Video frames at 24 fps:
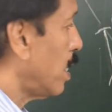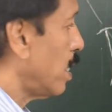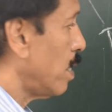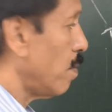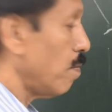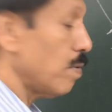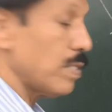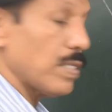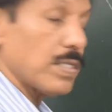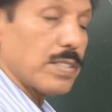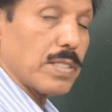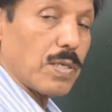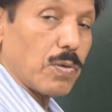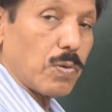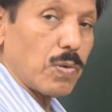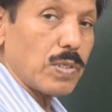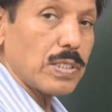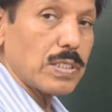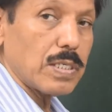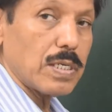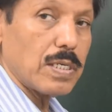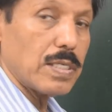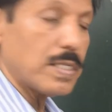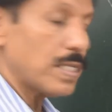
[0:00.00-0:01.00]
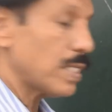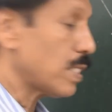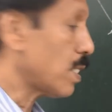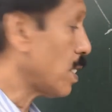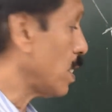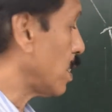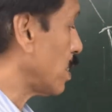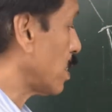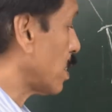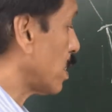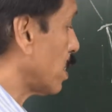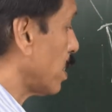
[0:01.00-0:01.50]
Which is the original
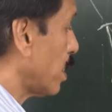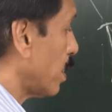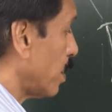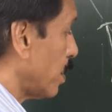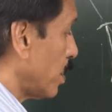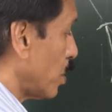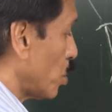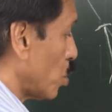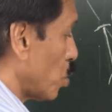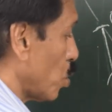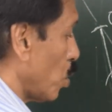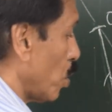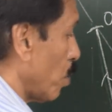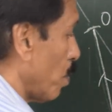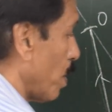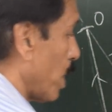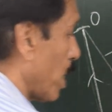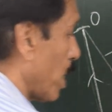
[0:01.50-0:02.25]
distance, should be